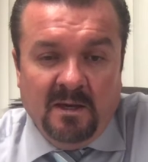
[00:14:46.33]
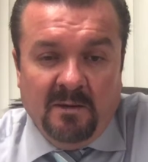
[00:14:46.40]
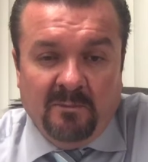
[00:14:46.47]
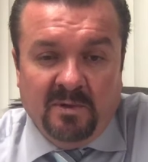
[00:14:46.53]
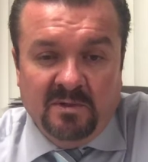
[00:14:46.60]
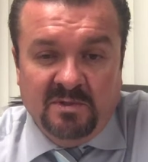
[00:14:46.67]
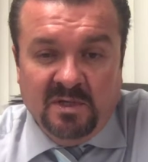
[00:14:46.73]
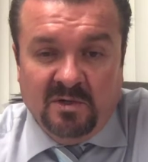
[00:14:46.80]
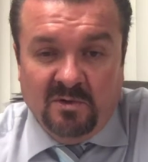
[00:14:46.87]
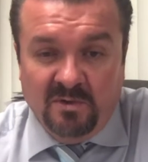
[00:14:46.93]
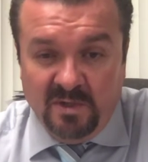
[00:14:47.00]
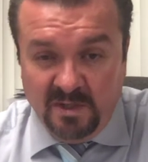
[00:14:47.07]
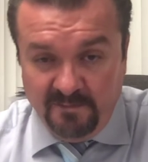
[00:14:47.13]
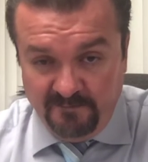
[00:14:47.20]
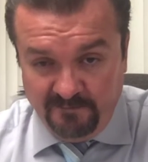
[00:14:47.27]

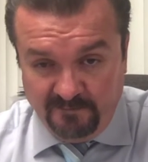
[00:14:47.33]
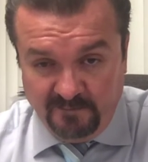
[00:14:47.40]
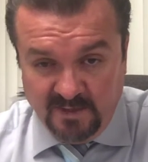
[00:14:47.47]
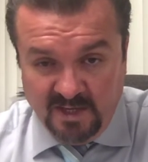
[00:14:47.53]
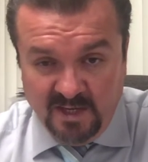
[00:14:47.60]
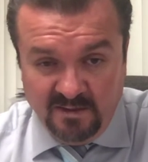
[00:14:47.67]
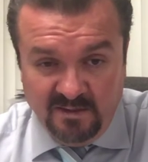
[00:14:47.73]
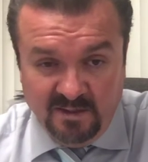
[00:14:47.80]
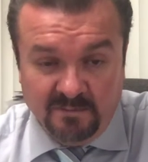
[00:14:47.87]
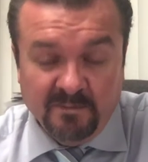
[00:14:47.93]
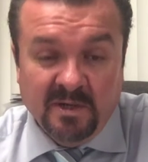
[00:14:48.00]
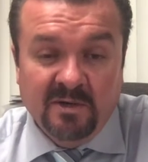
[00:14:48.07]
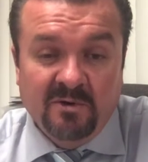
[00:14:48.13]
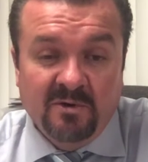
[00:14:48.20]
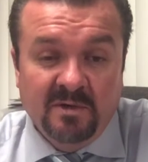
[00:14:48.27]
Particularly, ethnic
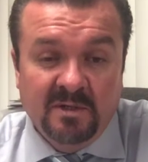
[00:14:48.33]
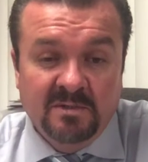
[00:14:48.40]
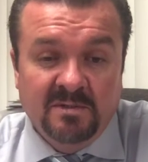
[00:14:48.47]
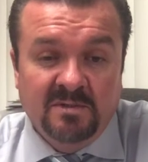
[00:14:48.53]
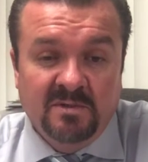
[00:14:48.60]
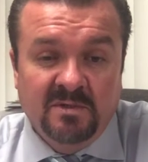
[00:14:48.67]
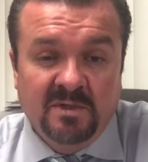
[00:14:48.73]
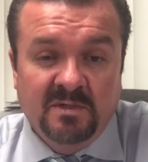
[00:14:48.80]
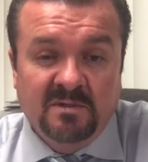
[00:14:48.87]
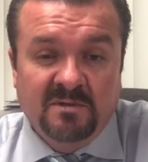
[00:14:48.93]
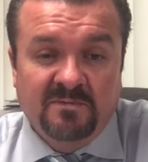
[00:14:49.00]
minority students